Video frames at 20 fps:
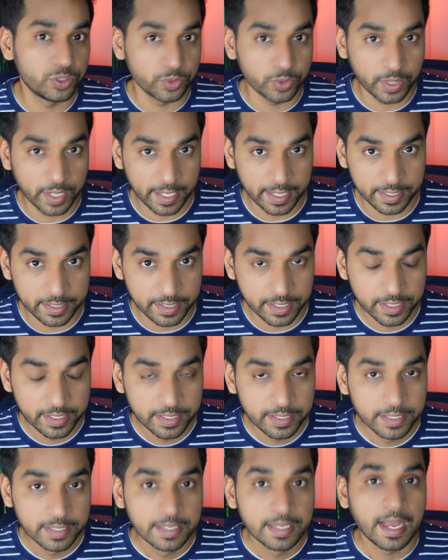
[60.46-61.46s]
to it.
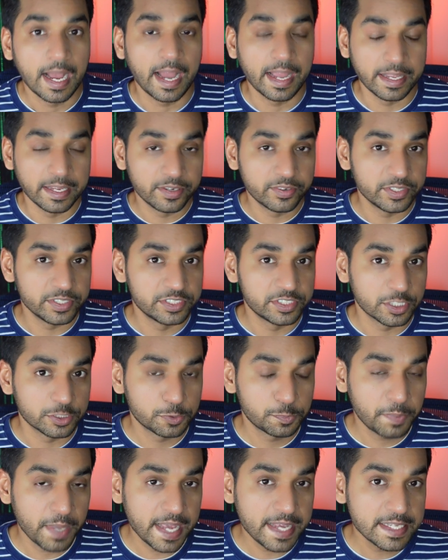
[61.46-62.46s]
I increased the
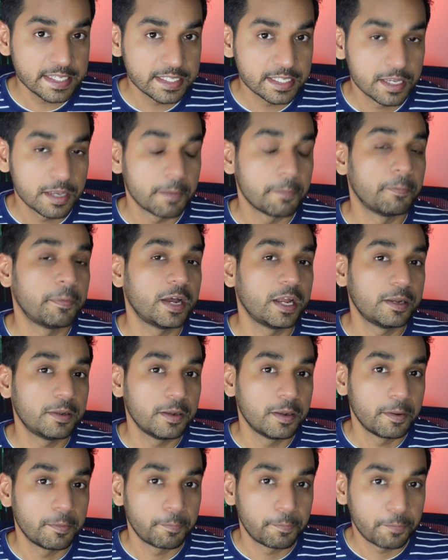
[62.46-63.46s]
space, but
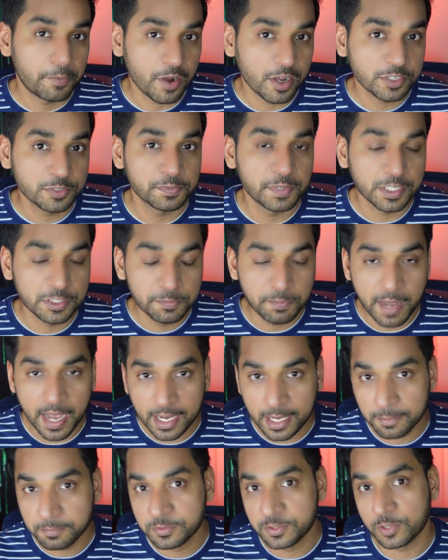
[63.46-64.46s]
Proxmox
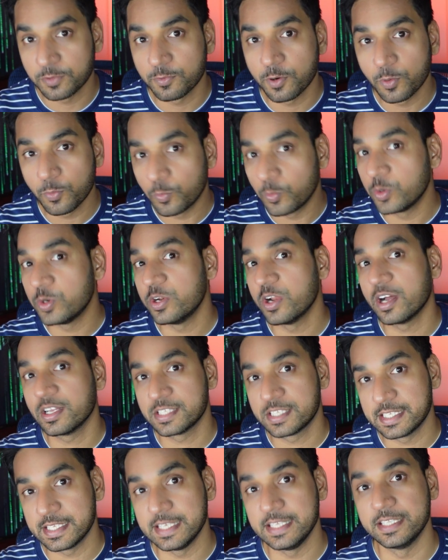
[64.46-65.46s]
backup server would
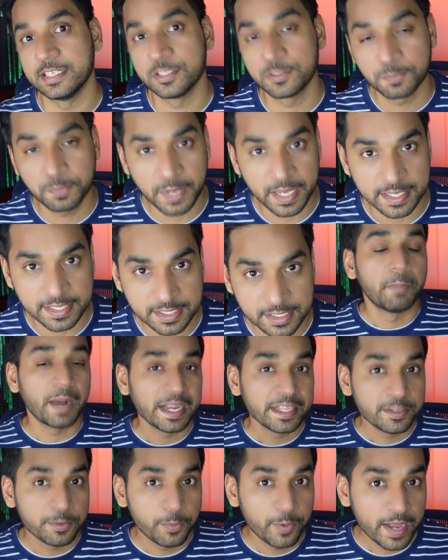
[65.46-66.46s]
not see the space.
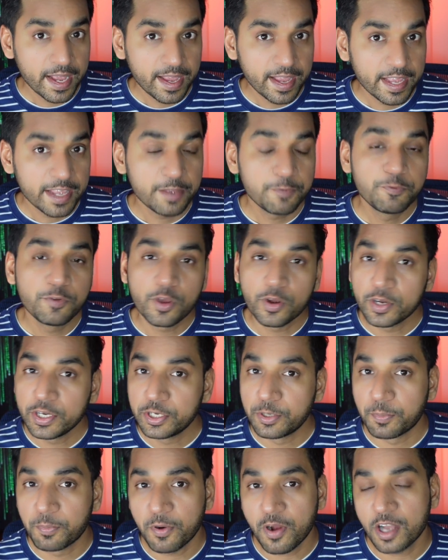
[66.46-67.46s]
By the way, if you're
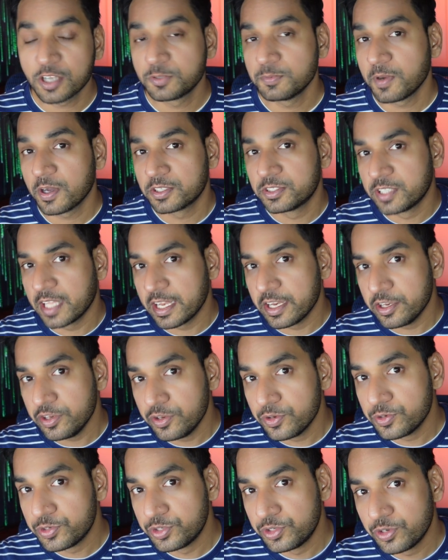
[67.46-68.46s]
into Proxmox, then
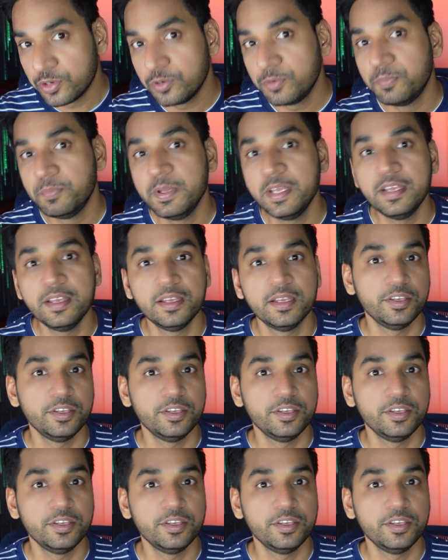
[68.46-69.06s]
you should be